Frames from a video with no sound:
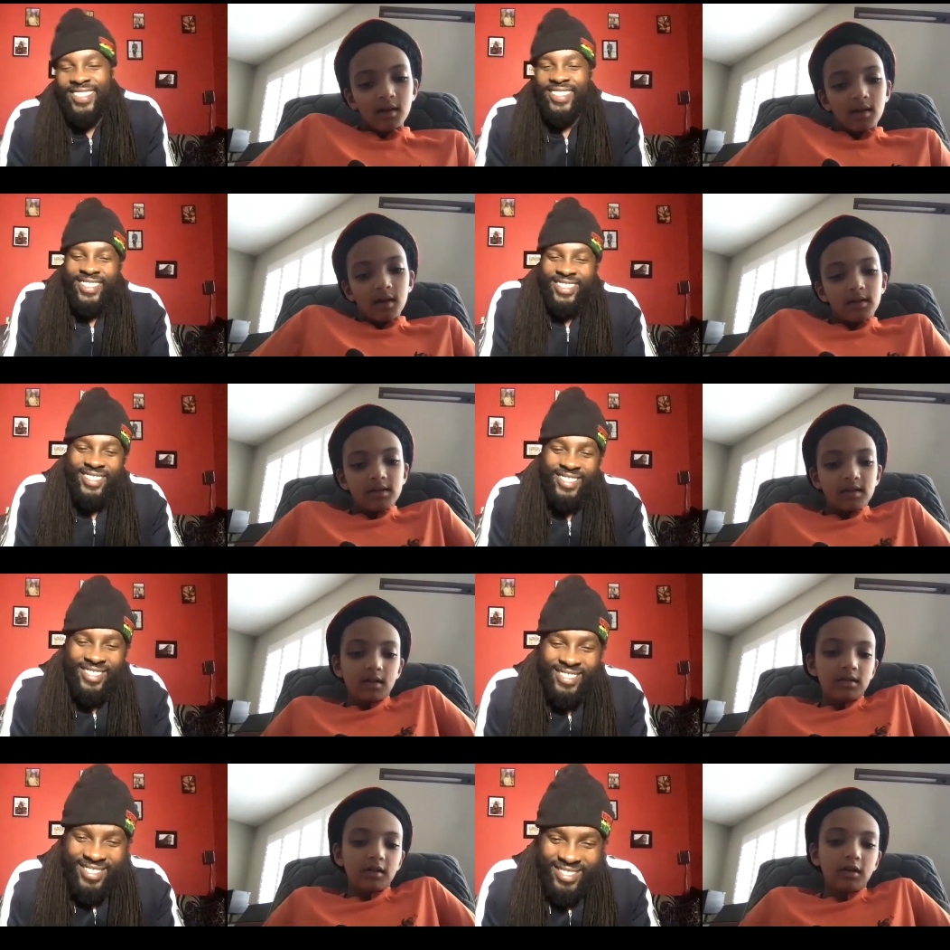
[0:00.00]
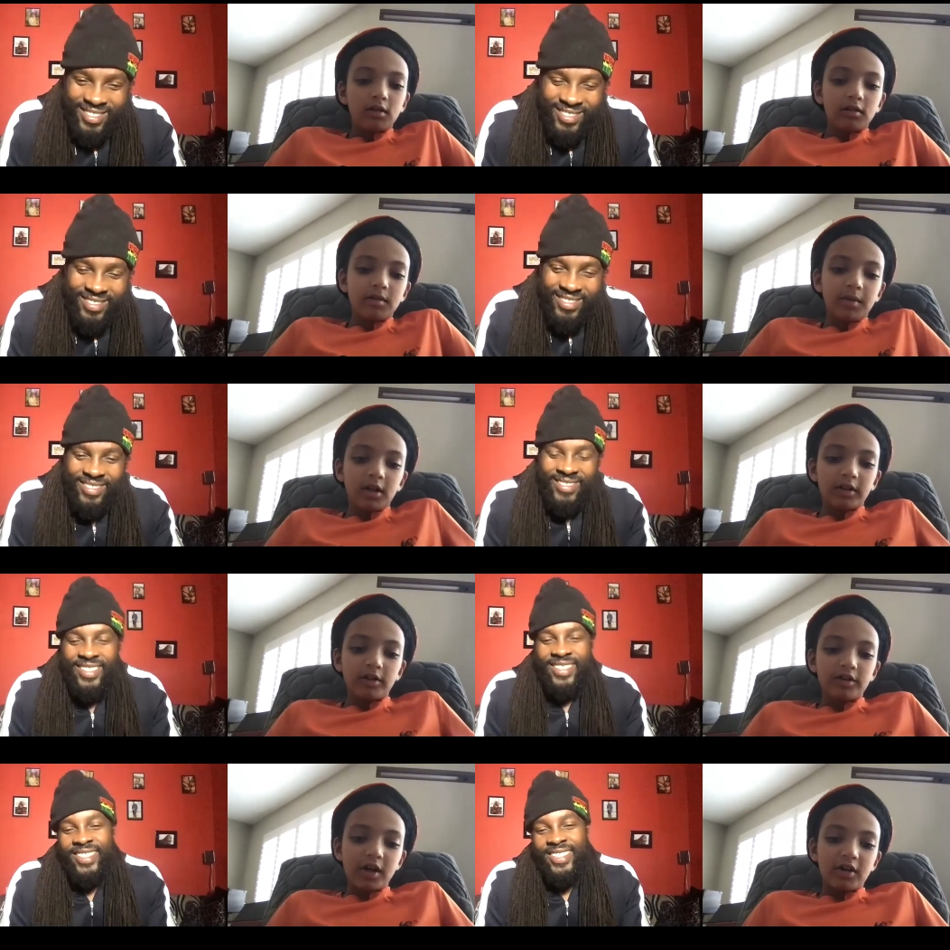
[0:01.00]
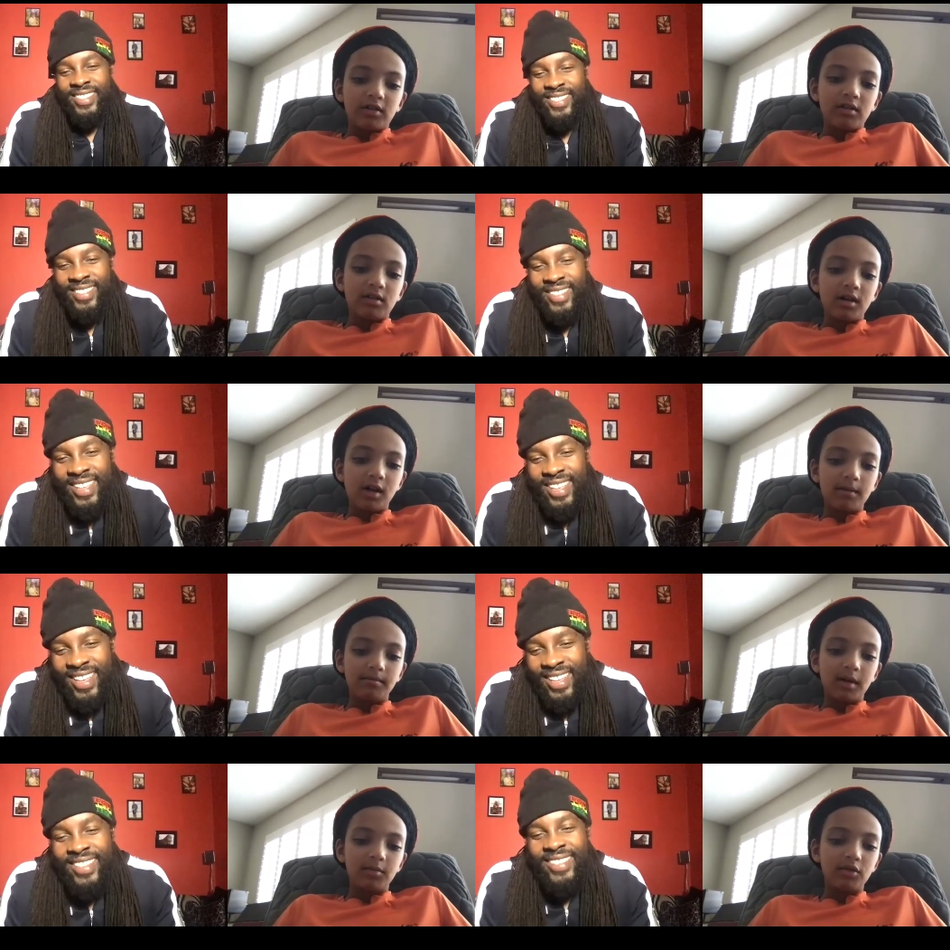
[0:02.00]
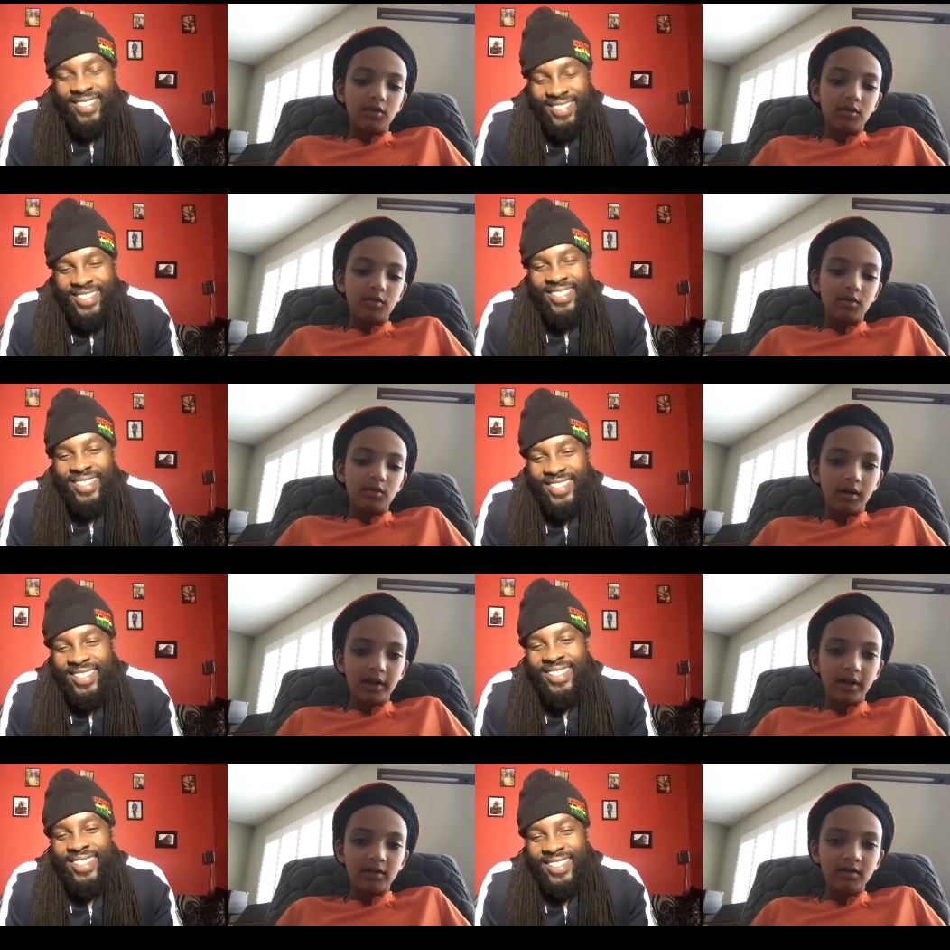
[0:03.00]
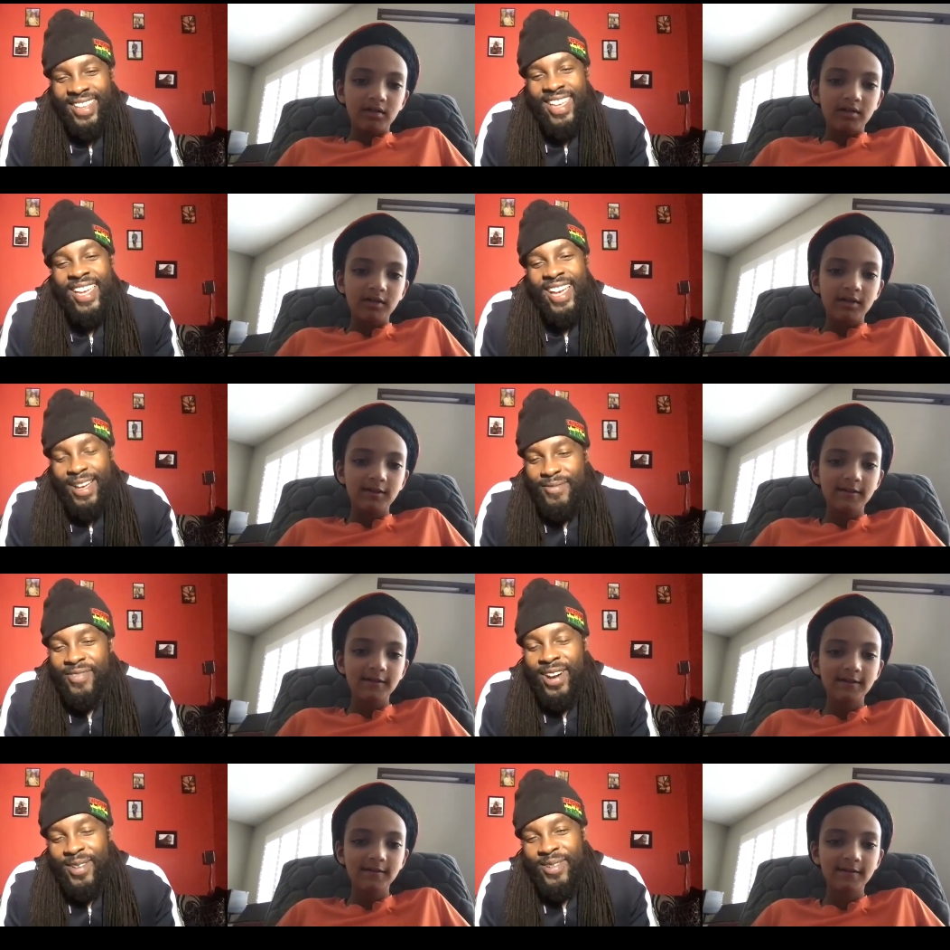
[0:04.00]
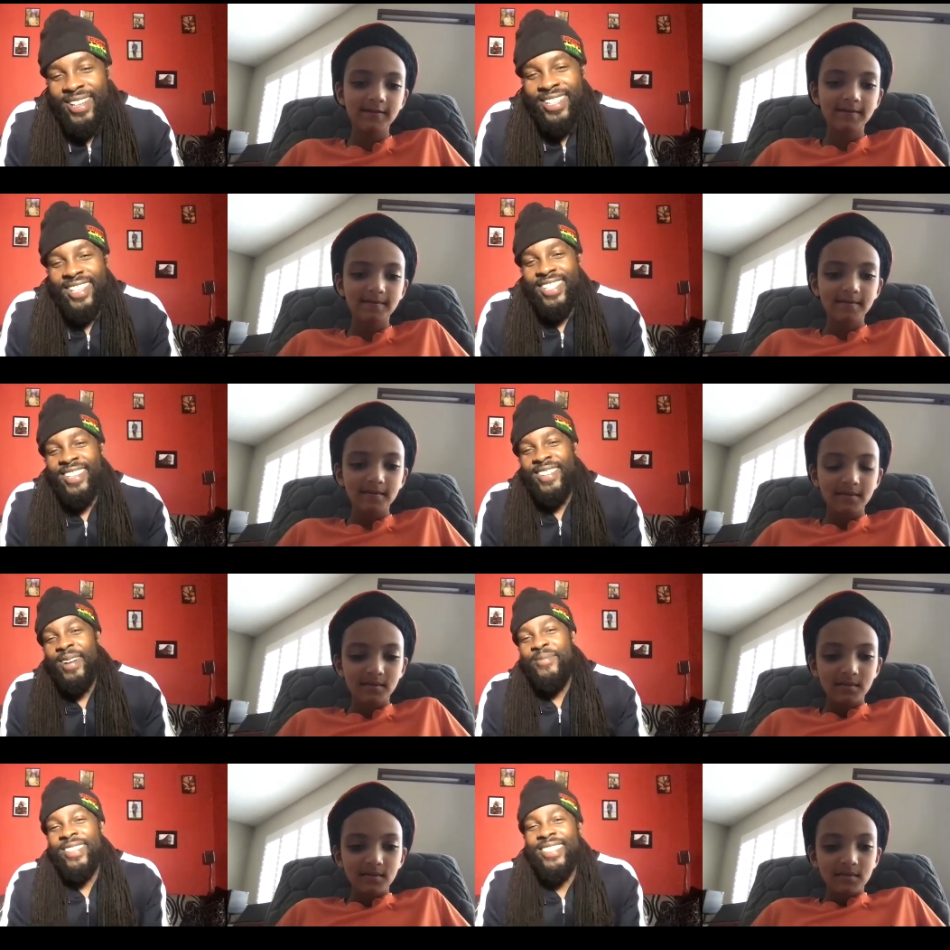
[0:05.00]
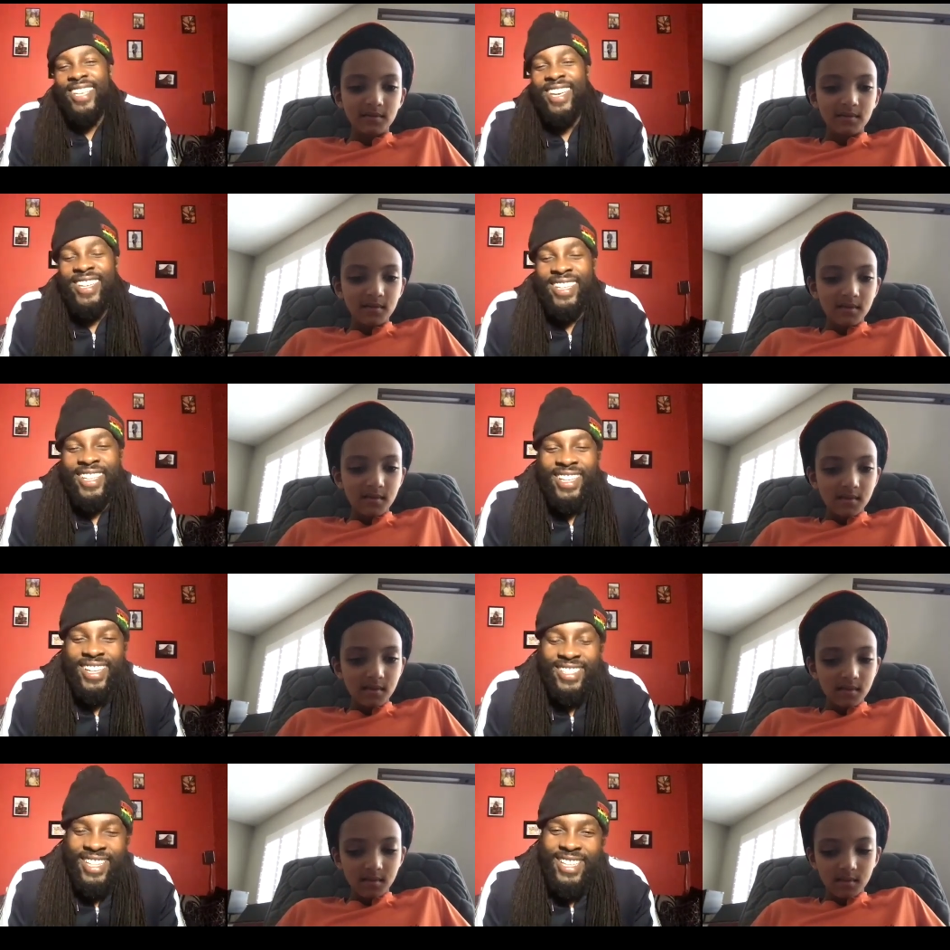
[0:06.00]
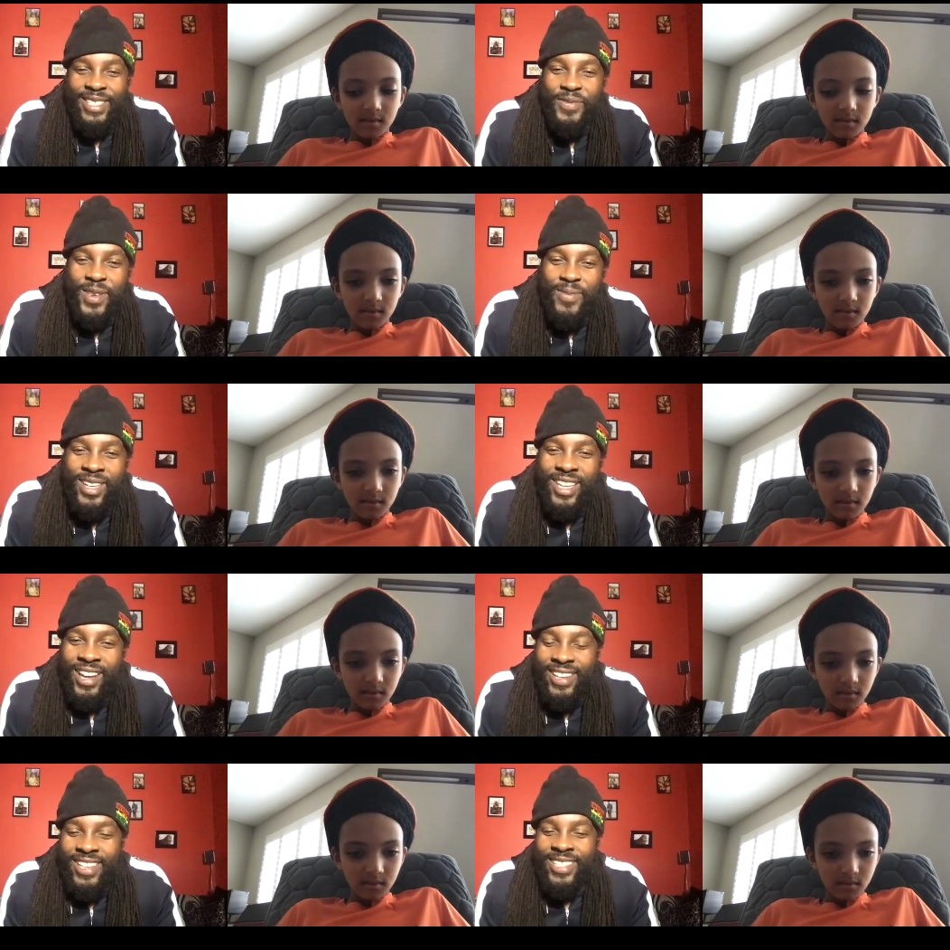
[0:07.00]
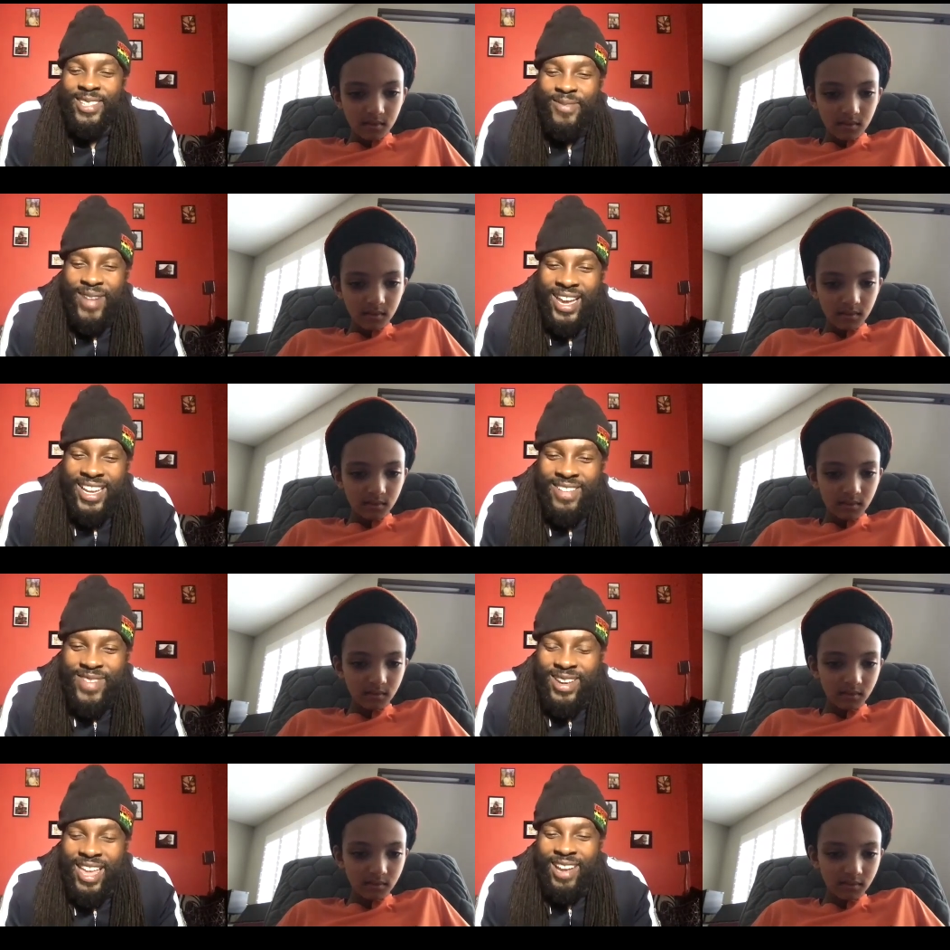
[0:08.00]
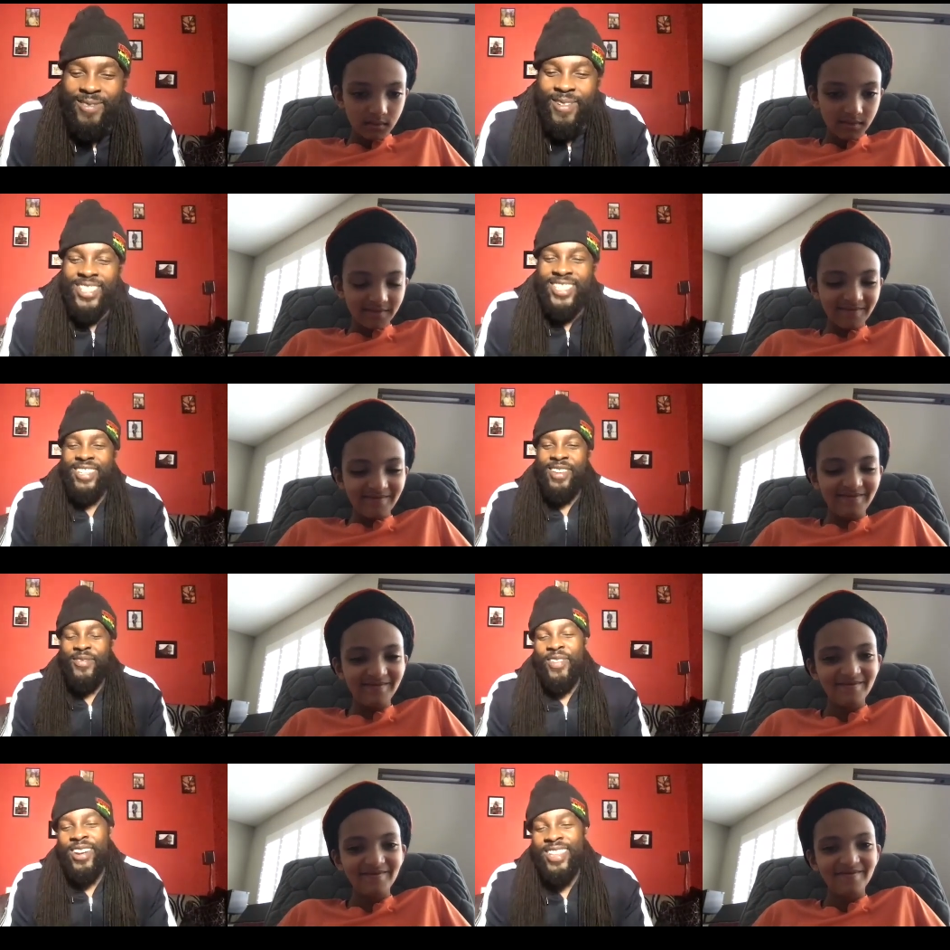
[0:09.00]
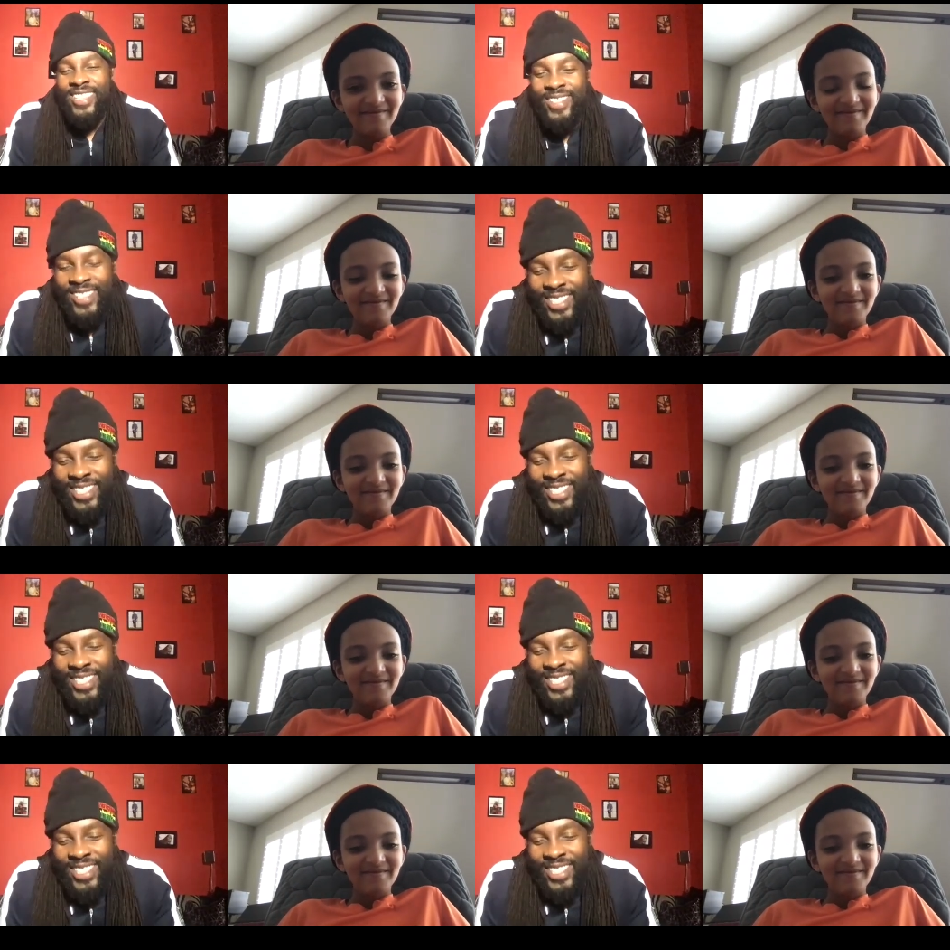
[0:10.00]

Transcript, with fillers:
Speaker 1: It's it's an honor to be on your show. Um, I'm doing well. How are you?
Speaker 2: I'm very well, thank you. I must say that's nice of you, but the honor is all mine. I've been like watching you and following you on